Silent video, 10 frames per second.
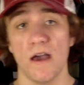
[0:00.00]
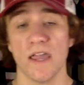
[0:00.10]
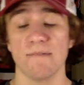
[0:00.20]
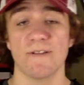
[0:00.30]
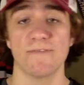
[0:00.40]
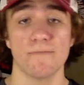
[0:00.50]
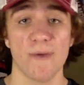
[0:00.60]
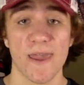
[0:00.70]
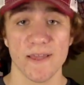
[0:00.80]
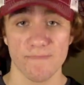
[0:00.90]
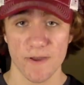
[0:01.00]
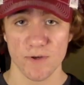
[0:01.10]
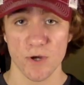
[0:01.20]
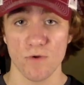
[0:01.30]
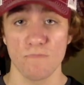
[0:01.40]
Even if it pains me
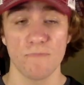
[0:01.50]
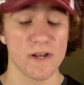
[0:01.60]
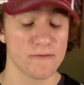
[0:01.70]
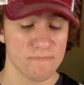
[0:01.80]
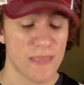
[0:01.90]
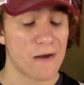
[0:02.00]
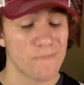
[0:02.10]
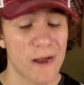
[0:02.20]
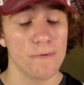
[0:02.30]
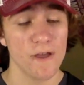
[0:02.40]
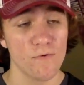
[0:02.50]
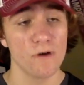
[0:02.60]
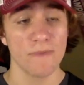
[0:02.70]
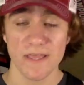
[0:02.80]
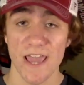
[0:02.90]
to, but that probably
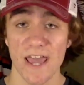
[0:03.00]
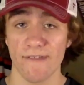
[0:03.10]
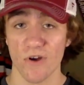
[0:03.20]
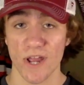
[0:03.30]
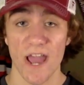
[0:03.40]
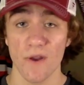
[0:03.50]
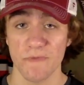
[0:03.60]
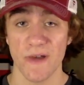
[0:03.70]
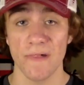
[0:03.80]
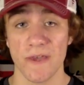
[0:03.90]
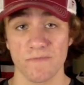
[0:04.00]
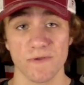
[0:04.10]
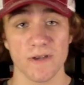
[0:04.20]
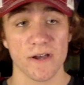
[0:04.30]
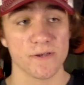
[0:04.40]
will mean the end of our Coyotes playlist,
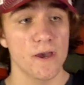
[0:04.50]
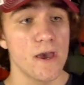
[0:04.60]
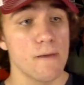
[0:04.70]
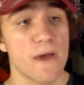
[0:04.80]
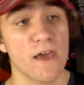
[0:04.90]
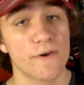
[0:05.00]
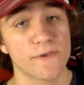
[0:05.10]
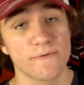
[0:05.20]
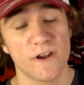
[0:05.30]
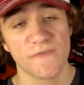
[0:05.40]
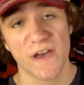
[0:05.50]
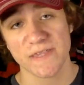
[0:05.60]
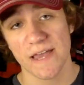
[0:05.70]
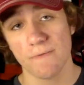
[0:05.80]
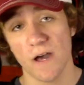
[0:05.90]
but sucks. But anyways, let me know your
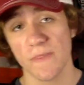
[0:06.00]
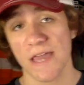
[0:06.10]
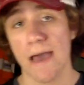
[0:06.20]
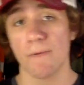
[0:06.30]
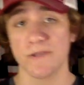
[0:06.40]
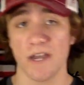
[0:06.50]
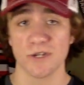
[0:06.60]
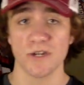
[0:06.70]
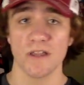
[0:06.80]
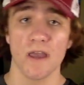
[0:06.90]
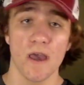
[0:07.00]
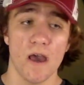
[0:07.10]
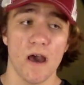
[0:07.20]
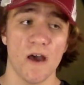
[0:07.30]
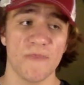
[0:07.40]
thoughts down below in the comment section.
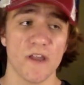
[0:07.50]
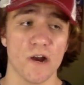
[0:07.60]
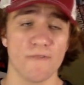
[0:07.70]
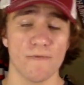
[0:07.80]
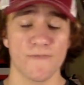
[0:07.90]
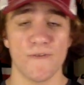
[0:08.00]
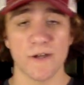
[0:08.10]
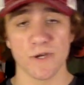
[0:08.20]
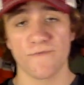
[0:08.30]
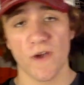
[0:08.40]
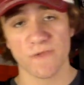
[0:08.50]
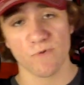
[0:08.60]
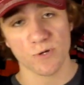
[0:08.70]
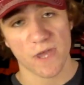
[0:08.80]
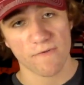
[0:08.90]
Thank you all very much for watching Fries Porzley.